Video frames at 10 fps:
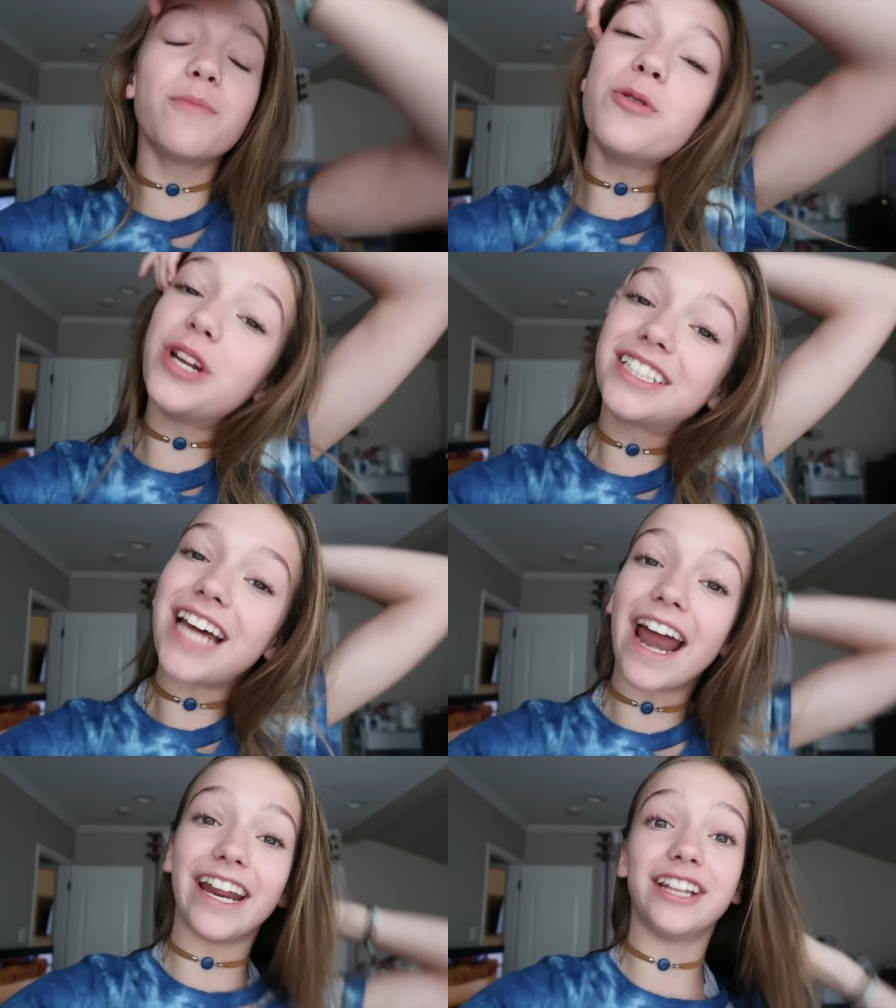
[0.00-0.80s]
the moon
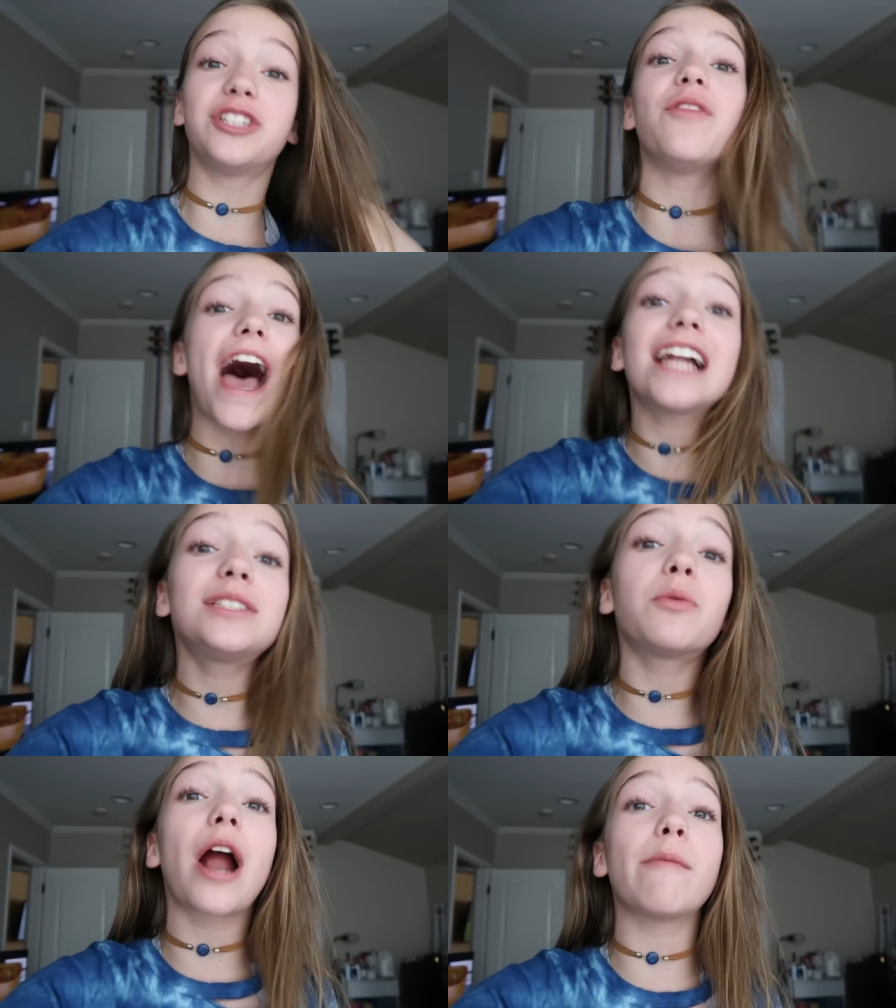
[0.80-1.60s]
excited. So
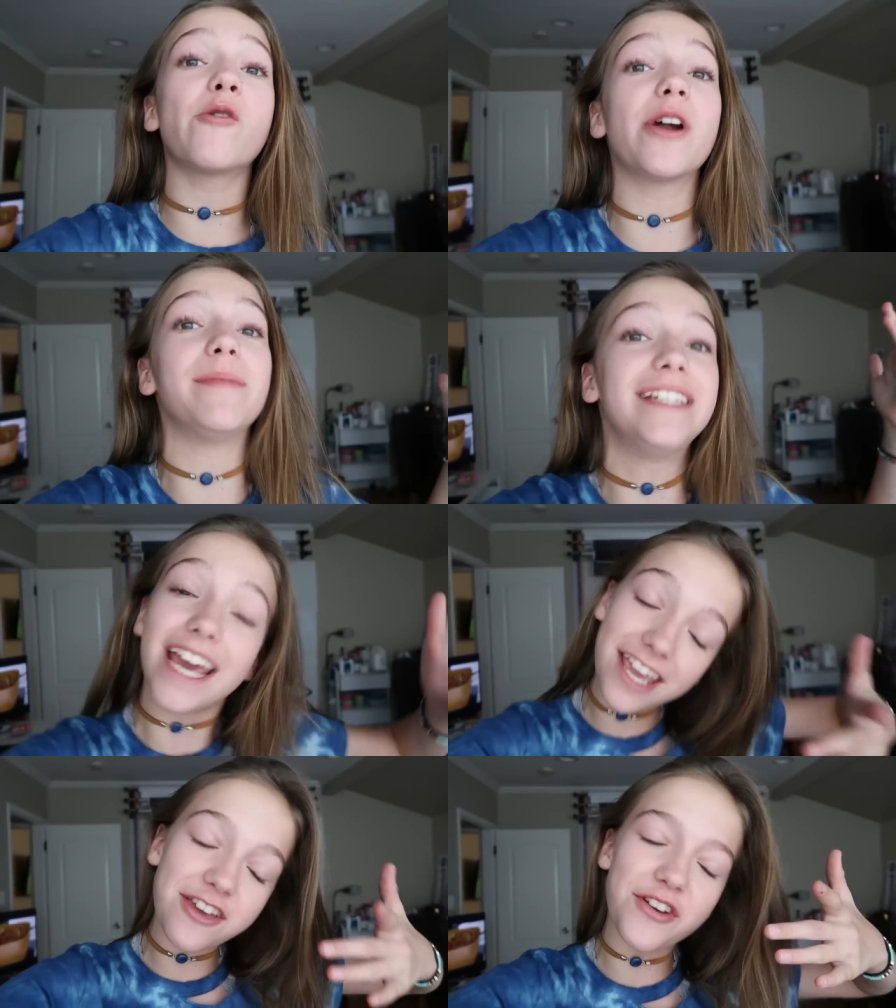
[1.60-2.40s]
that's where I'm going to be
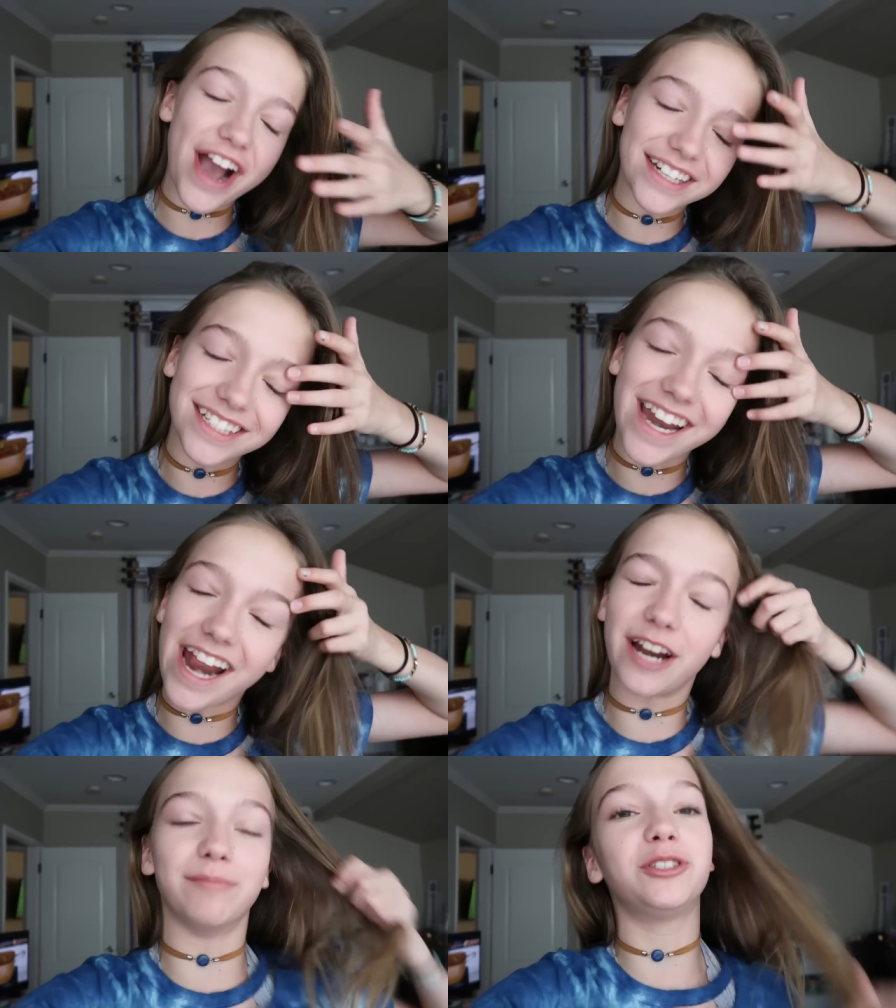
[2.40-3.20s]
taking you guys
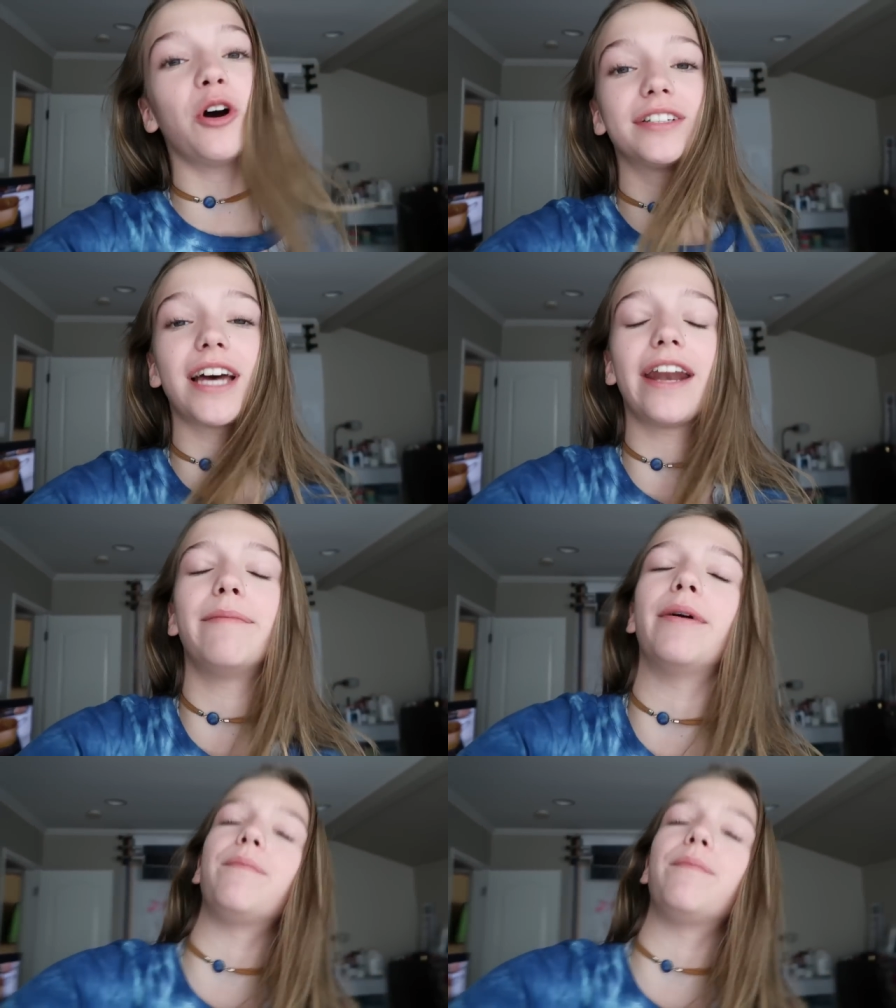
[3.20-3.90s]
today, and I'm so excited,